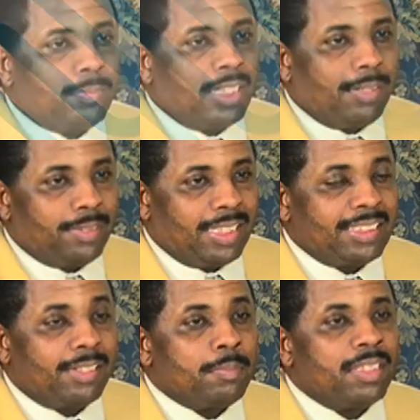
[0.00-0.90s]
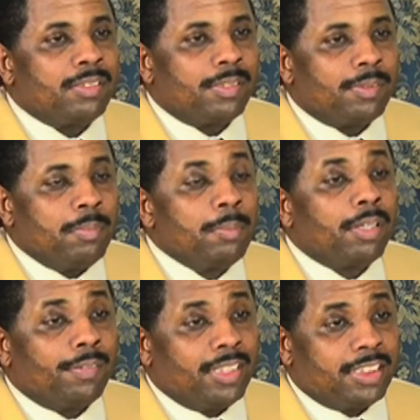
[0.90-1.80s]
I would like to say I'm a
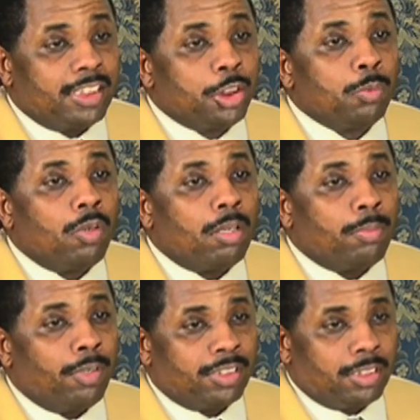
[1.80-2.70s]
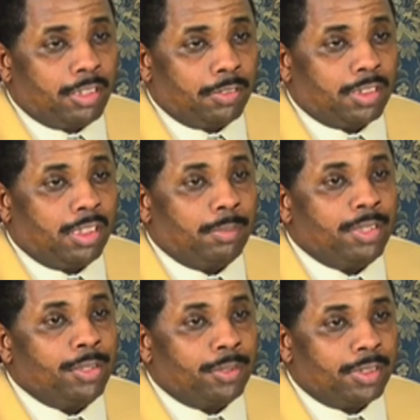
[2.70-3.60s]
member of the Central Ward Boys and Girls Club
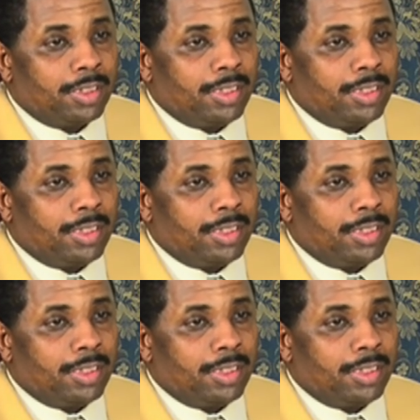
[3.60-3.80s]
in Newark.